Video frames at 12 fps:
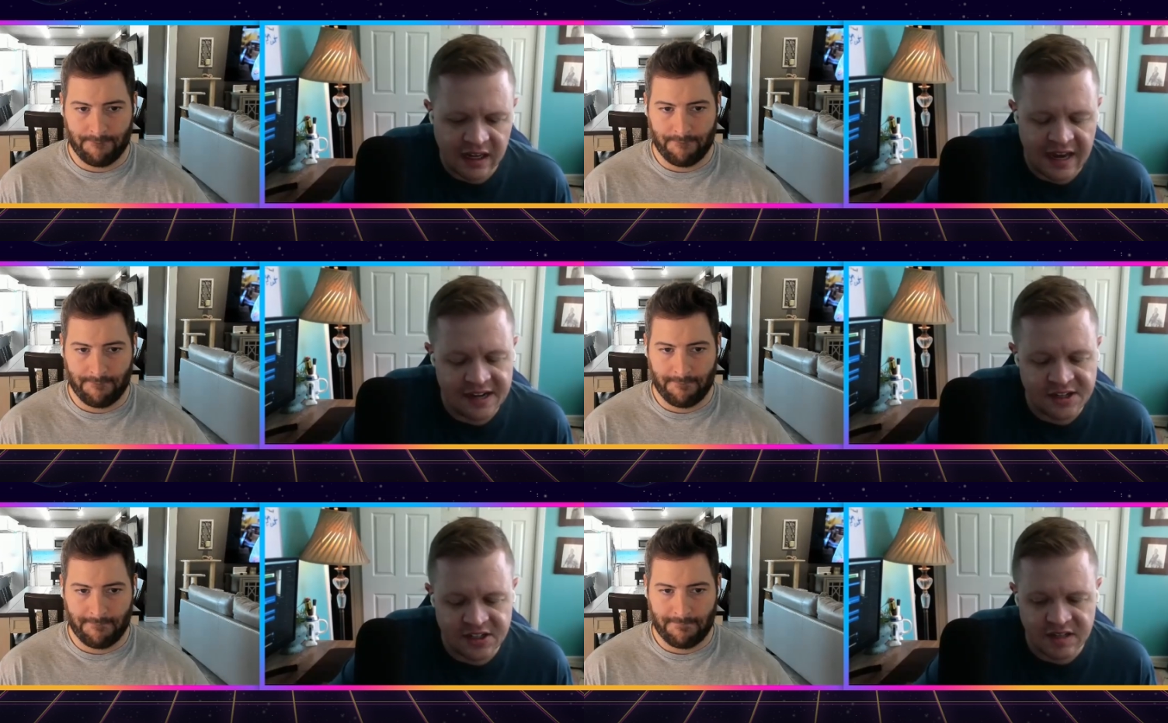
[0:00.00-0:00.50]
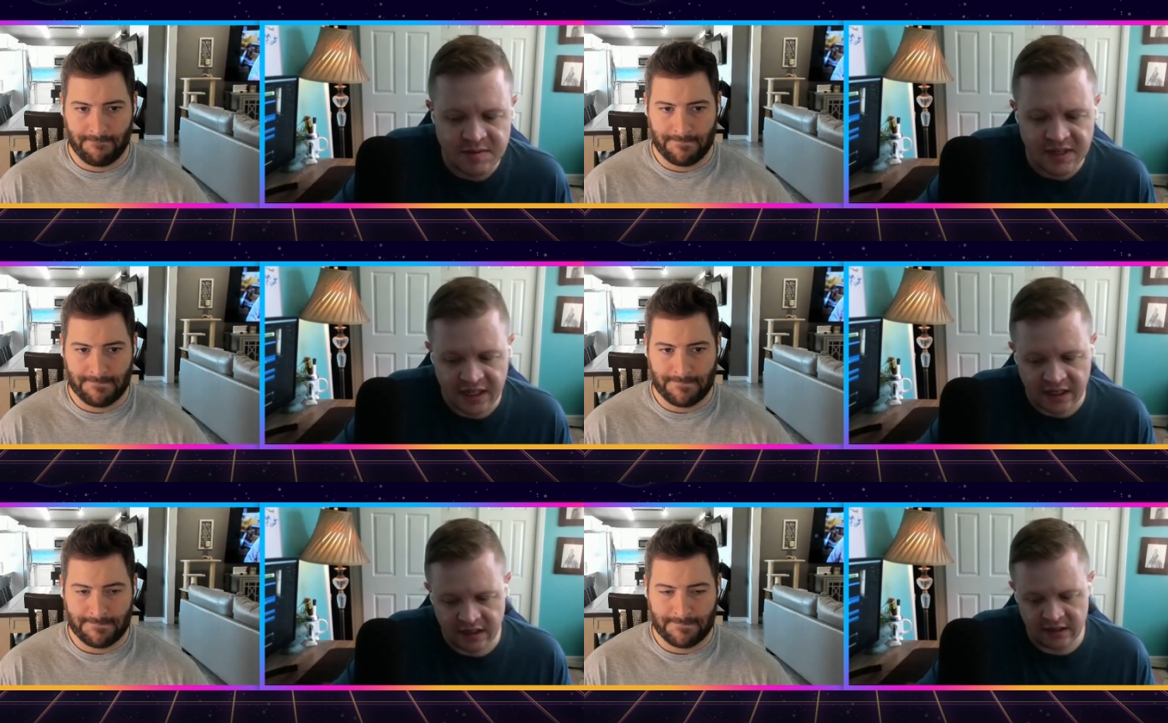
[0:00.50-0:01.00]
Speaker 1: kind of just seems
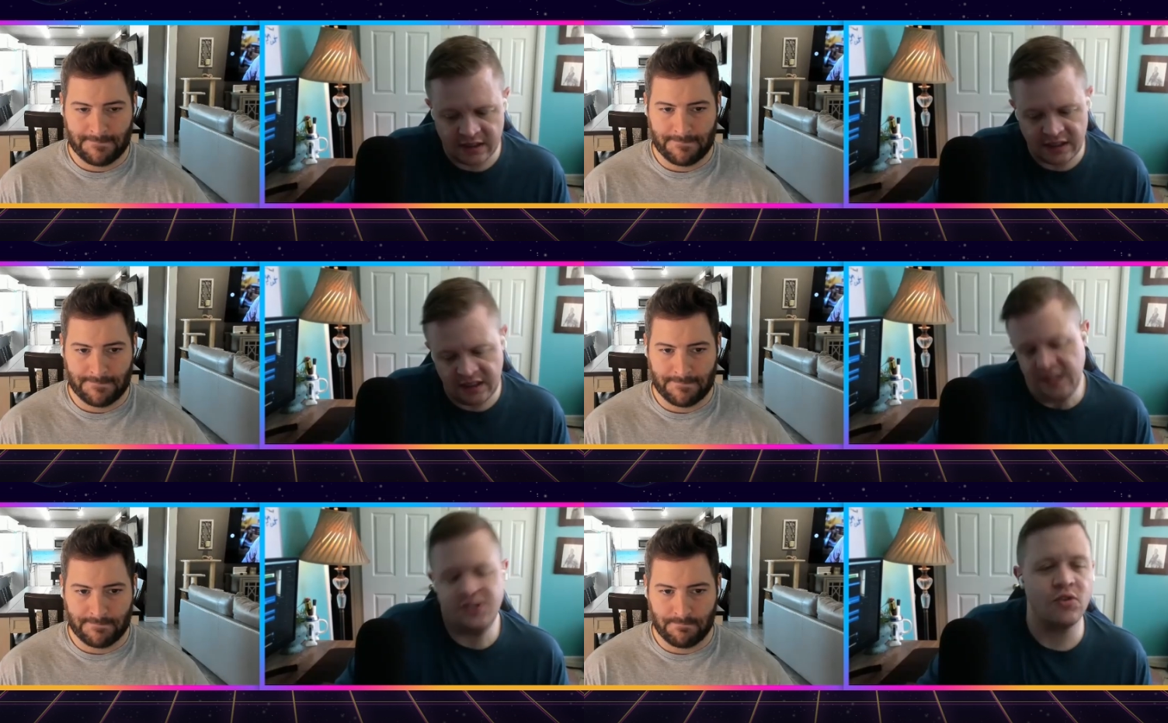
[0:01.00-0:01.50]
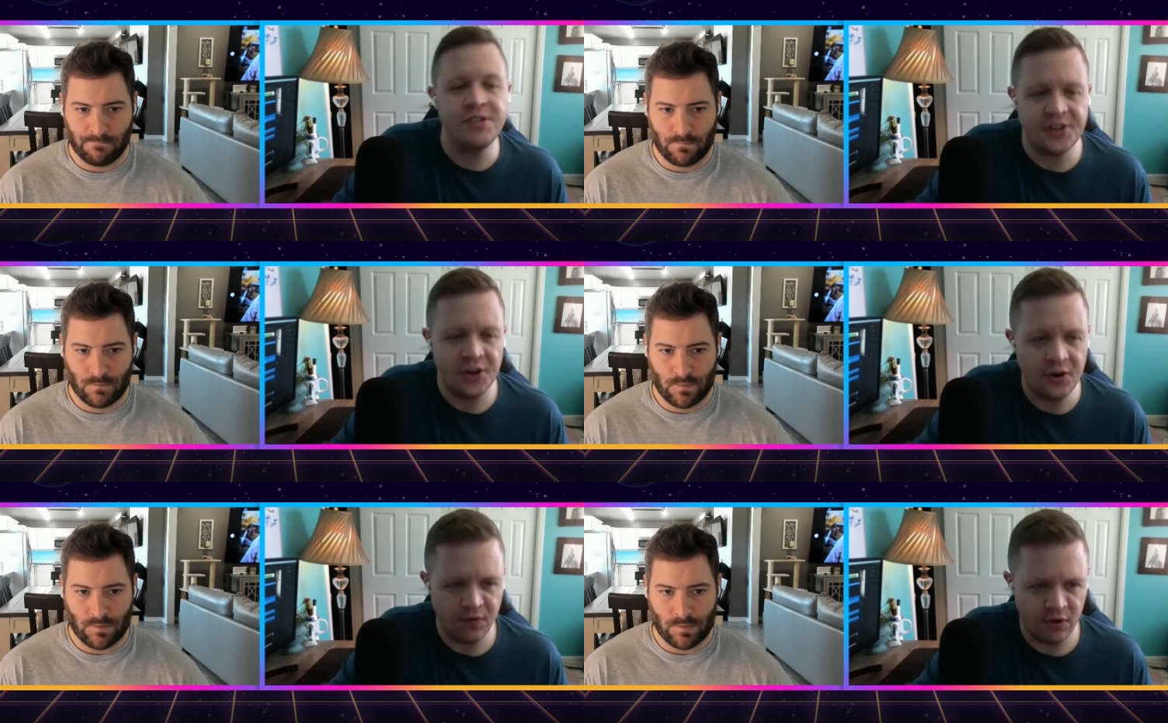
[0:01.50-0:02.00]
like his
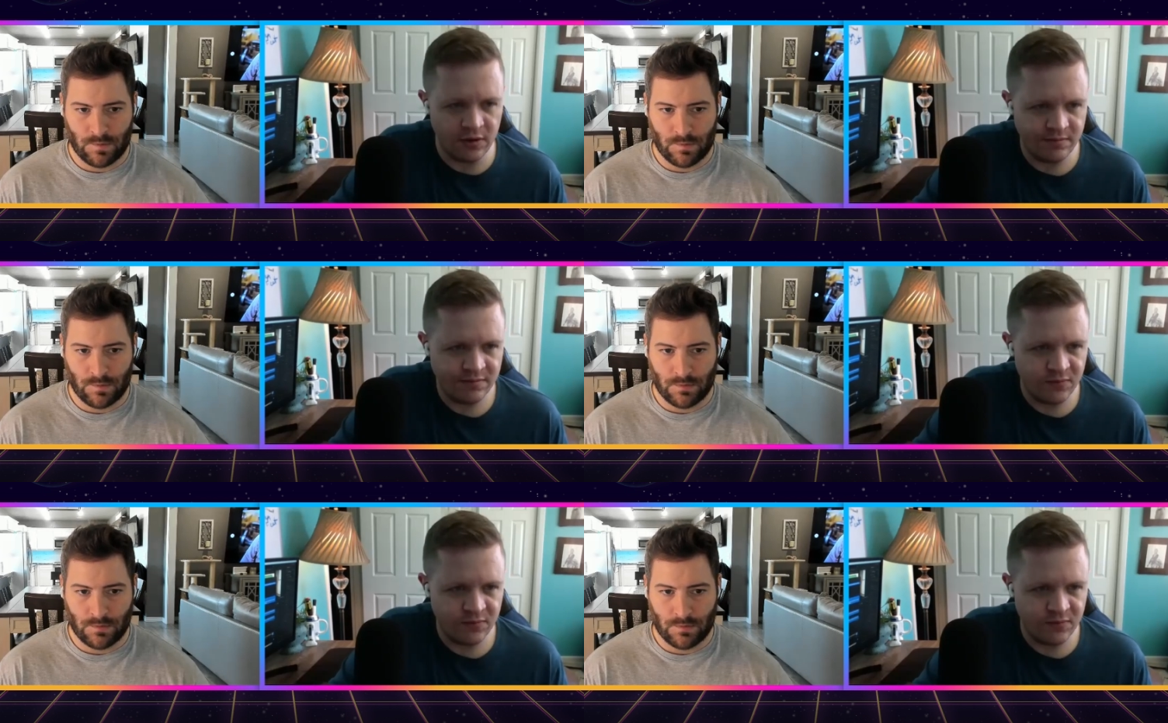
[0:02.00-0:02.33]
story's over.